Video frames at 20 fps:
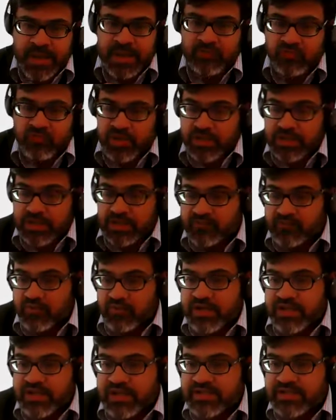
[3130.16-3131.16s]
advocating
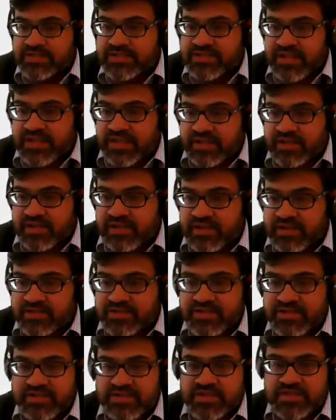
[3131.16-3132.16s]
for enhanced technical
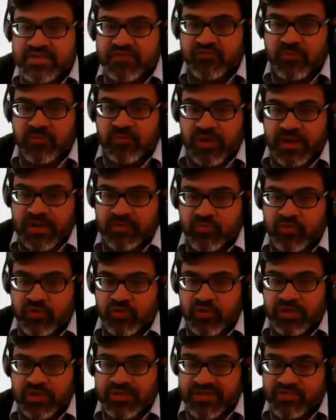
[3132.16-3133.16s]
assistance from
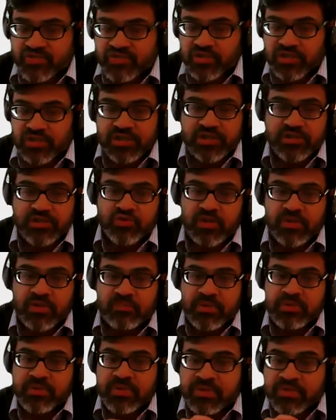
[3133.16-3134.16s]
WIPO, essentially, to
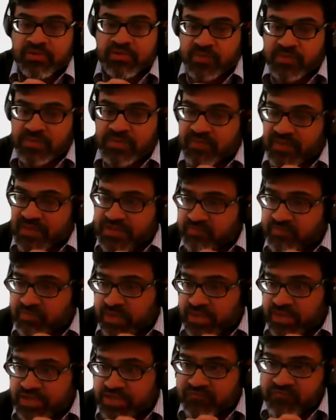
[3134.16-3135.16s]
implement the TRIPS
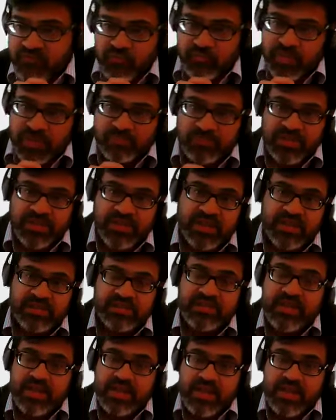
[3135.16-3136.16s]
flexibilities for public
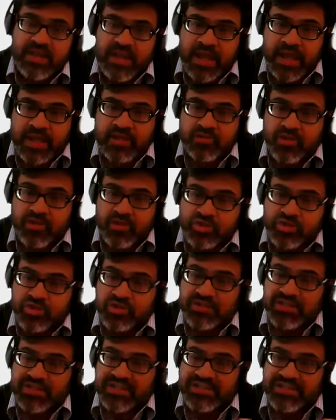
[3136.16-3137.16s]
health, and to
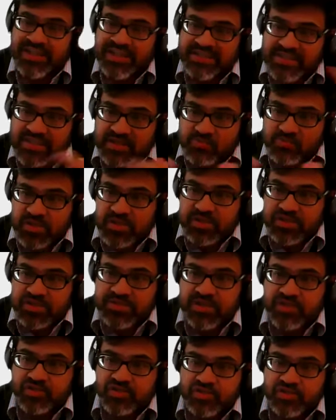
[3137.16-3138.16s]
ensure that the SCP
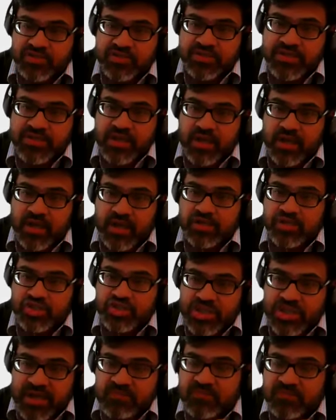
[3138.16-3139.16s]
discussions are
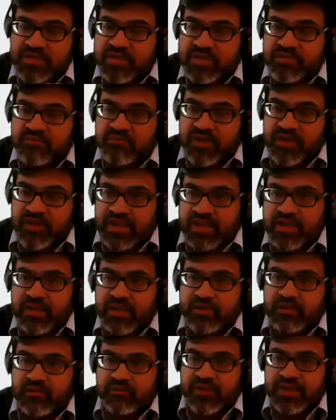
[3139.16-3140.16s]
shaped in a way
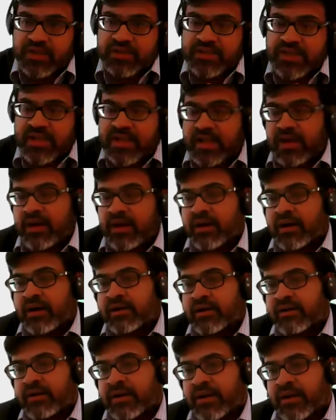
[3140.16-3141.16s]
where they
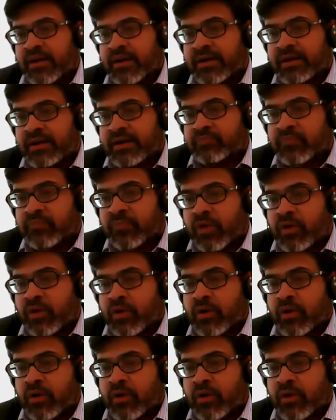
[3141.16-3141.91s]
are